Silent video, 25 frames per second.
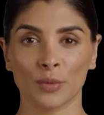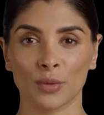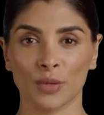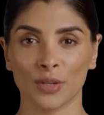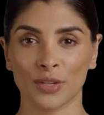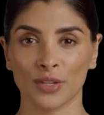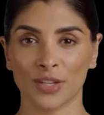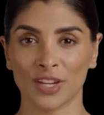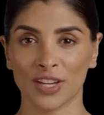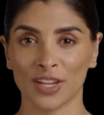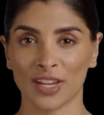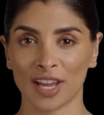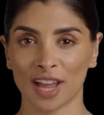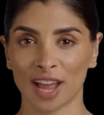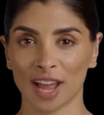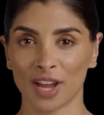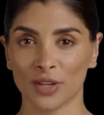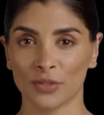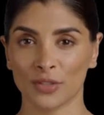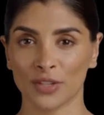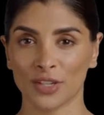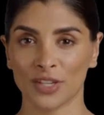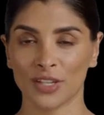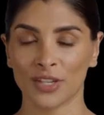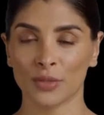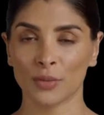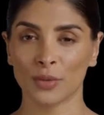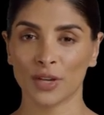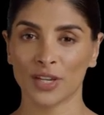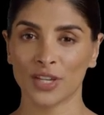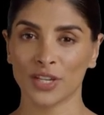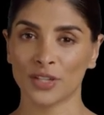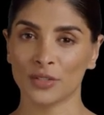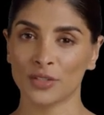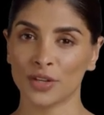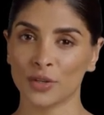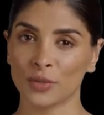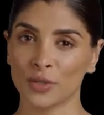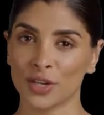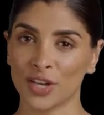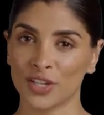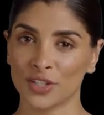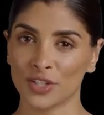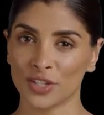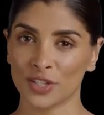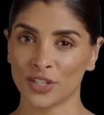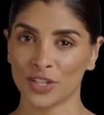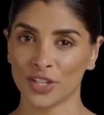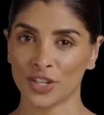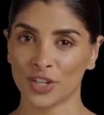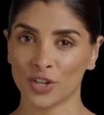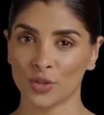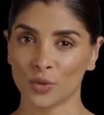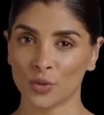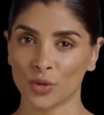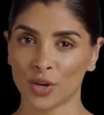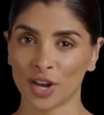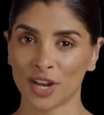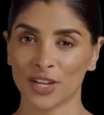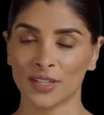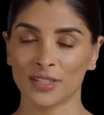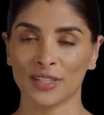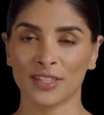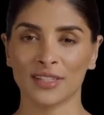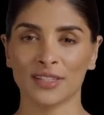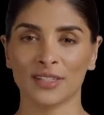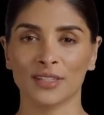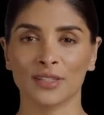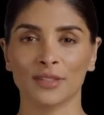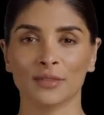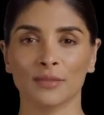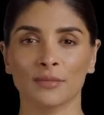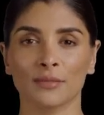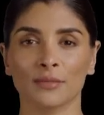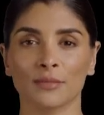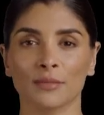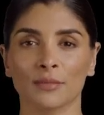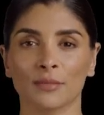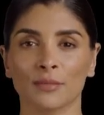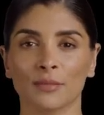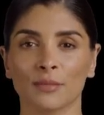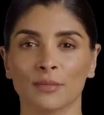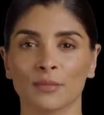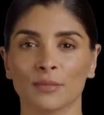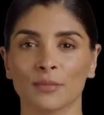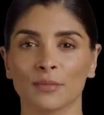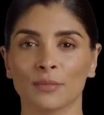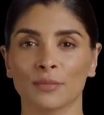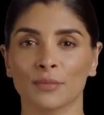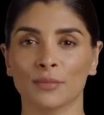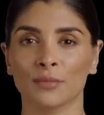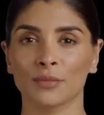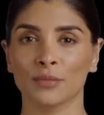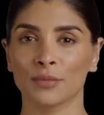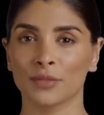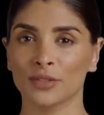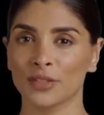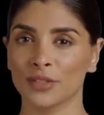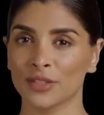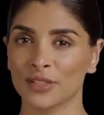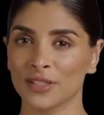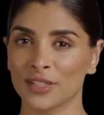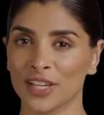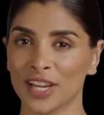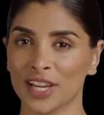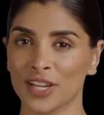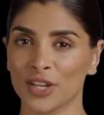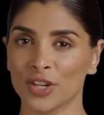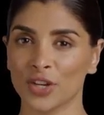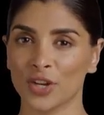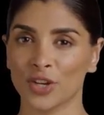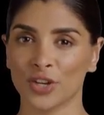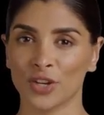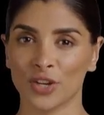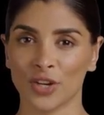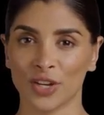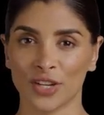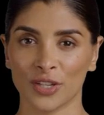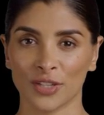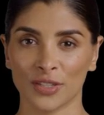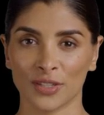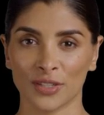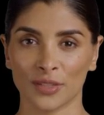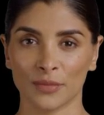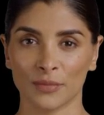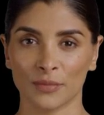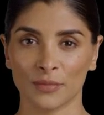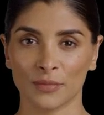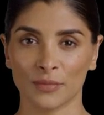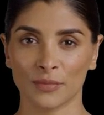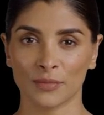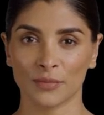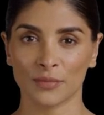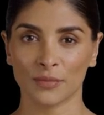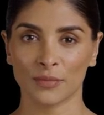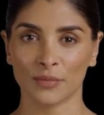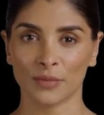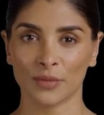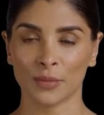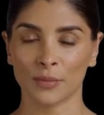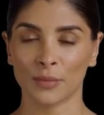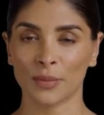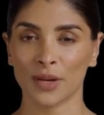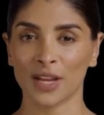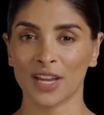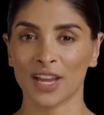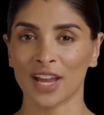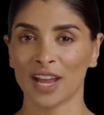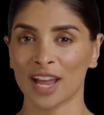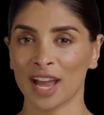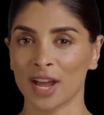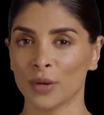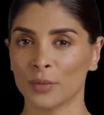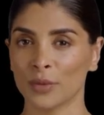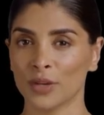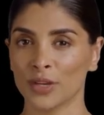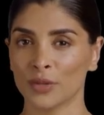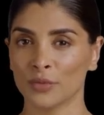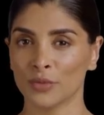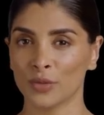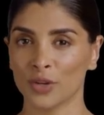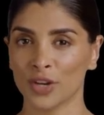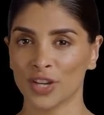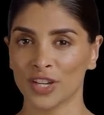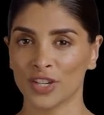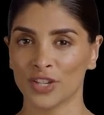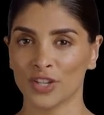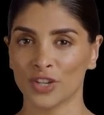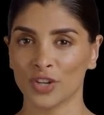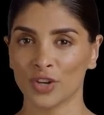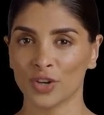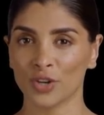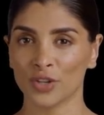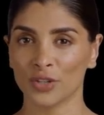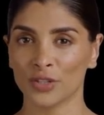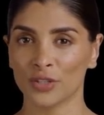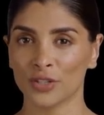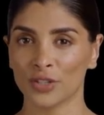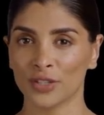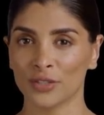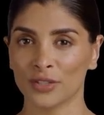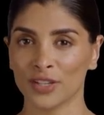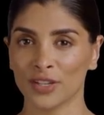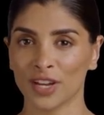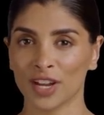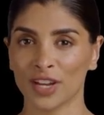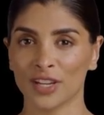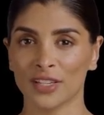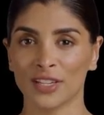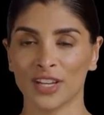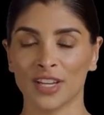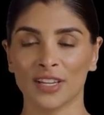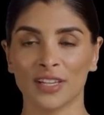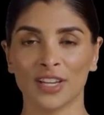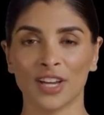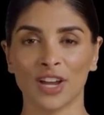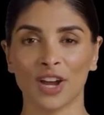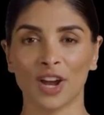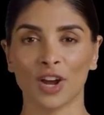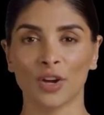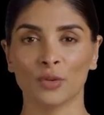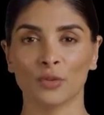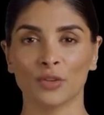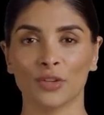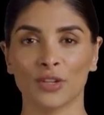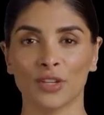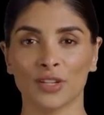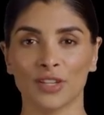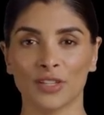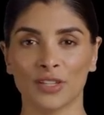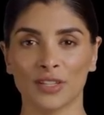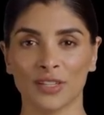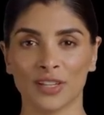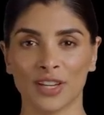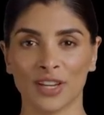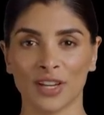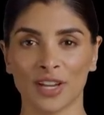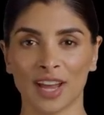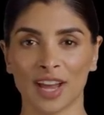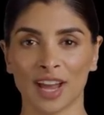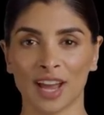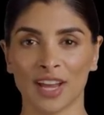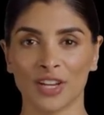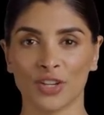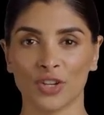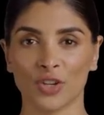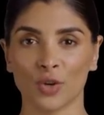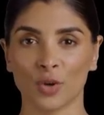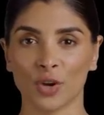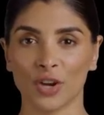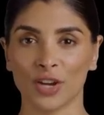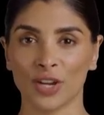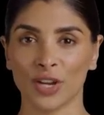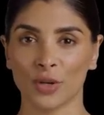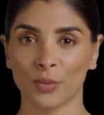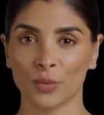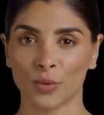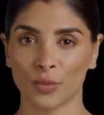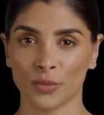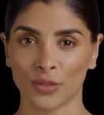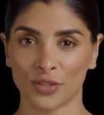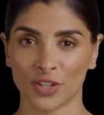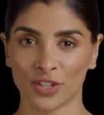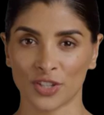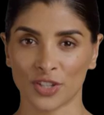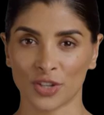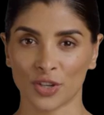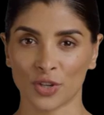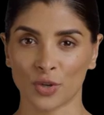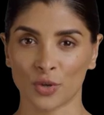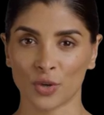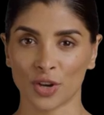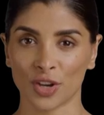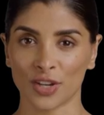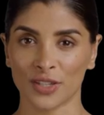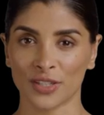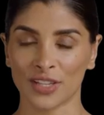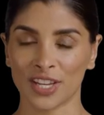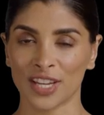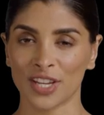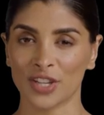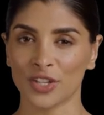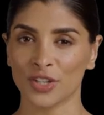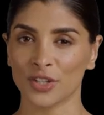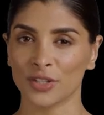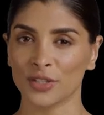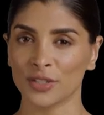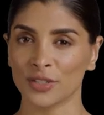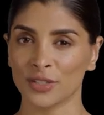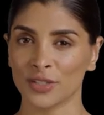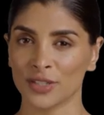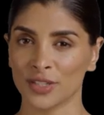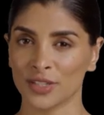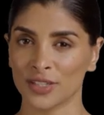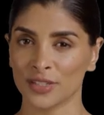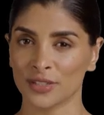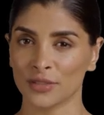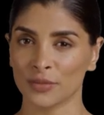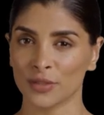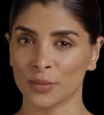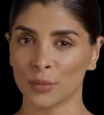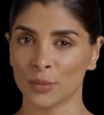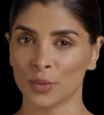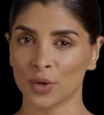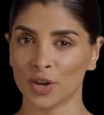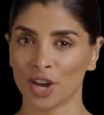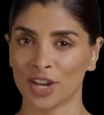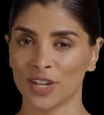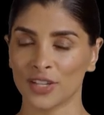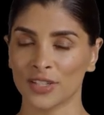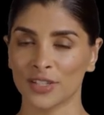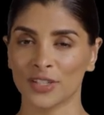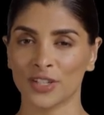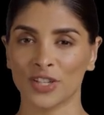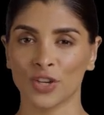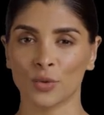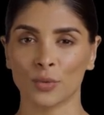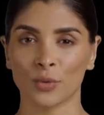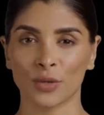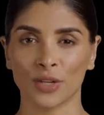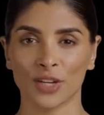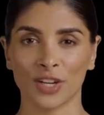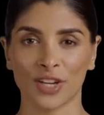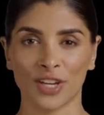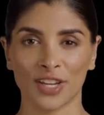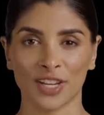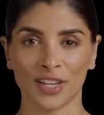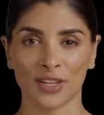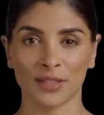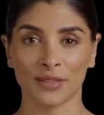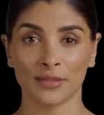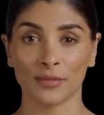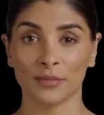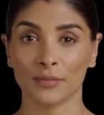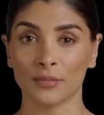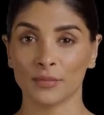building an evidence-based foundation in your practice? Stay curious. Make a habit of reading journals, attending conferences, and joining professional organizations. Practice humility.